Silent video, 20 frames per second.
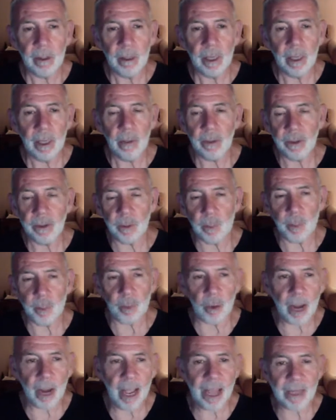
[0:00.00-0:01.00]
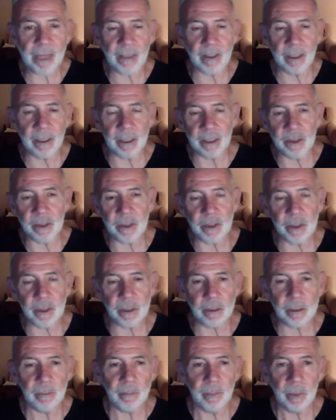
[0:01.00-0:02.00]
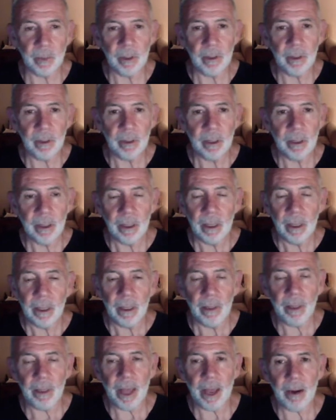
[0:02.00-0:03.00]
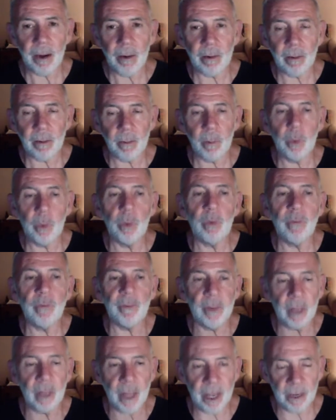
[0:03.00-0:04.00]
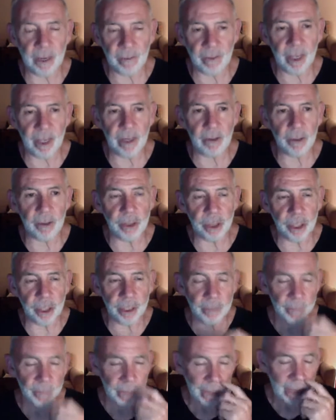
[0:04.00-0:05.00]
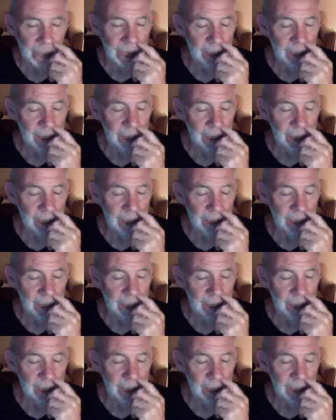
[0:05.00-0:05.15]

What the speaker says: and it was a practice that moved a lot of energy.